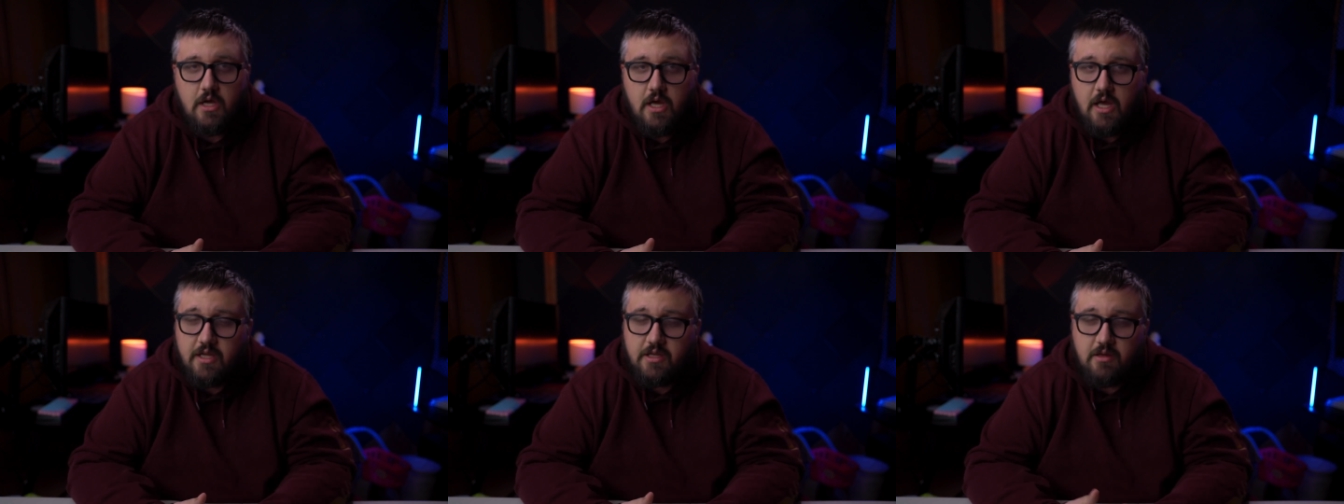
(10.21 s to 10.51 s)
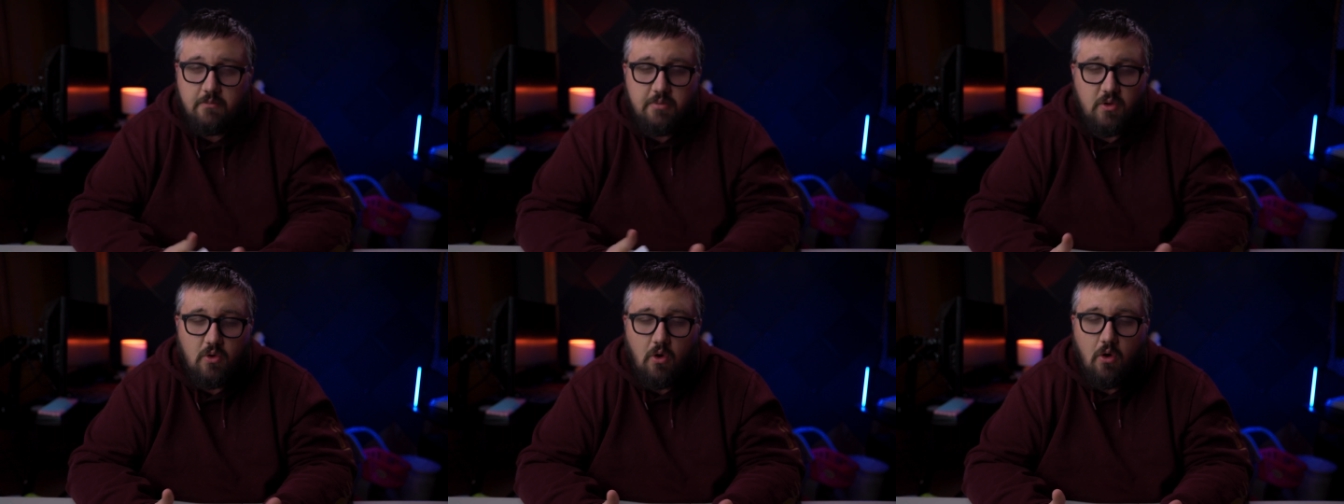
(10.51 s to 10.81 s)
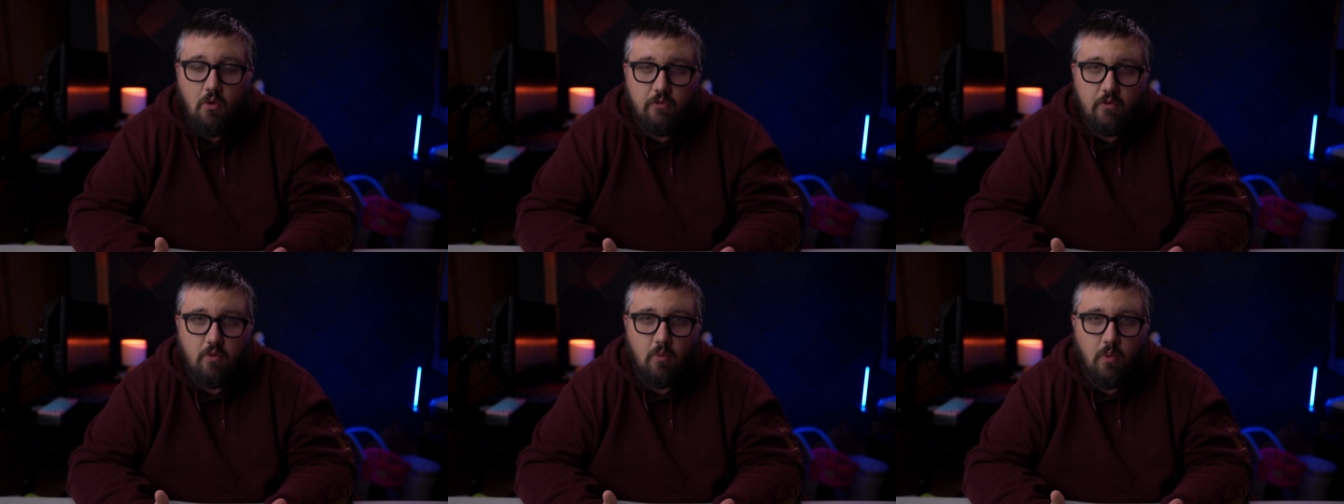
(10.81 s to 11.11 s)
It can be
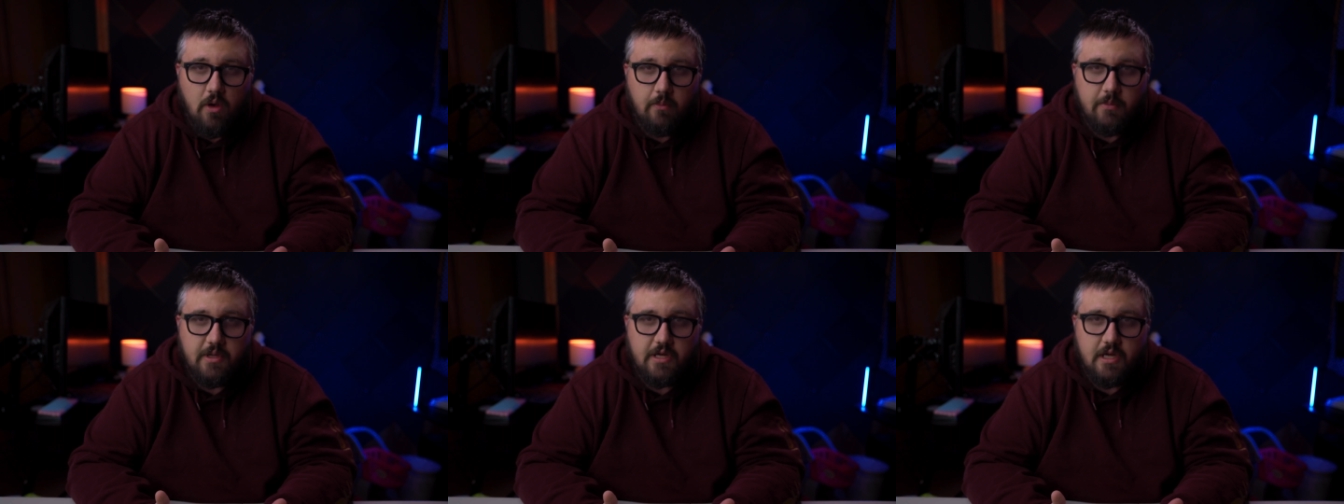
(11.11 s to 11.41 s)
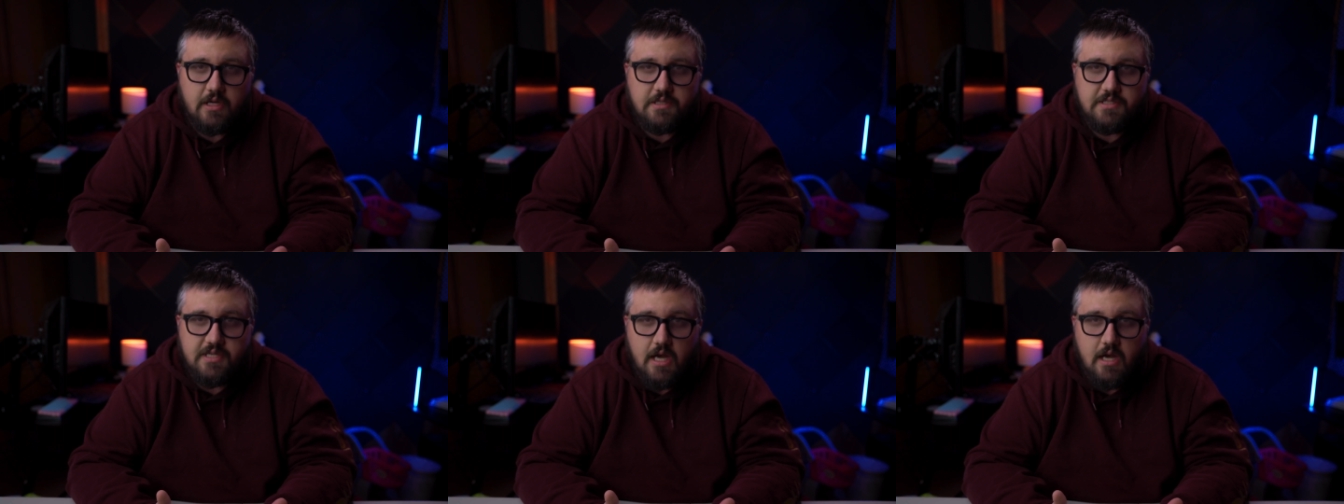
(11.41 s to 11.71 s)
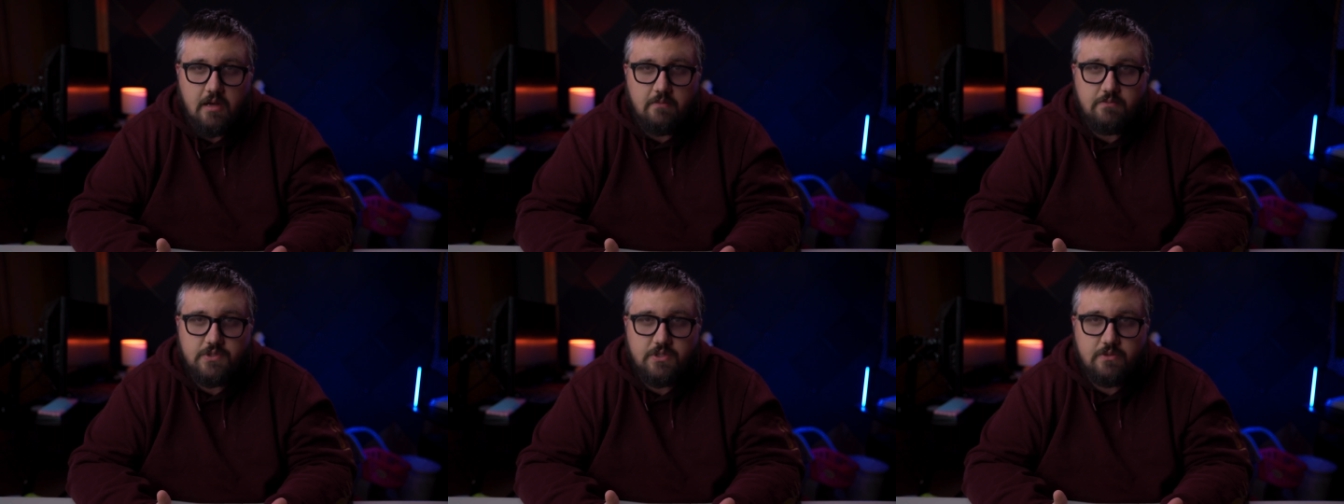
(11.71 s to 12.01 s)
overwhelming at
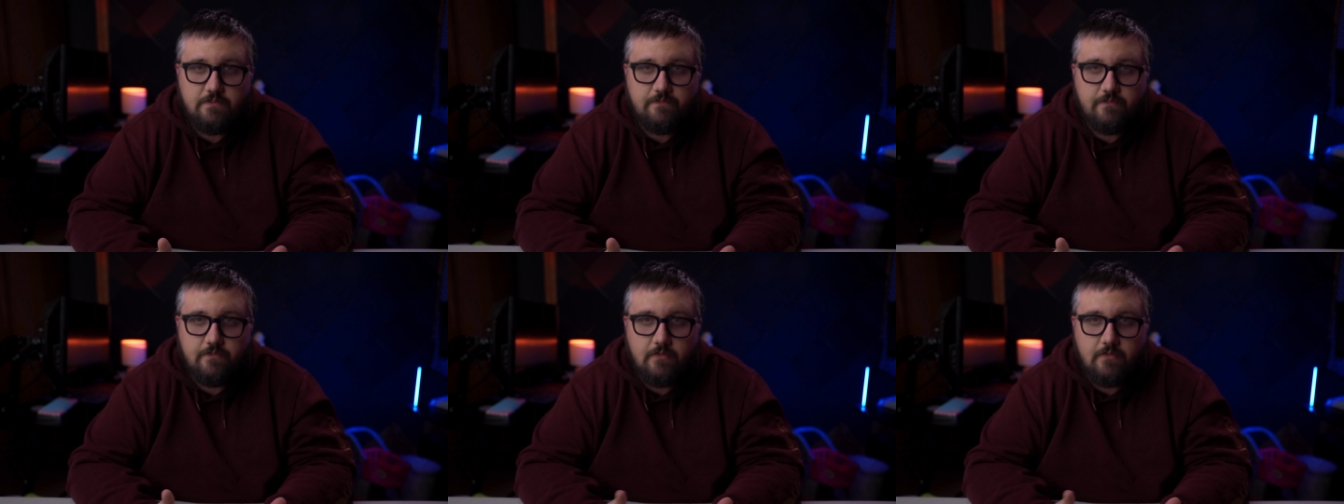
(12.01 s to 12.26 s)
times.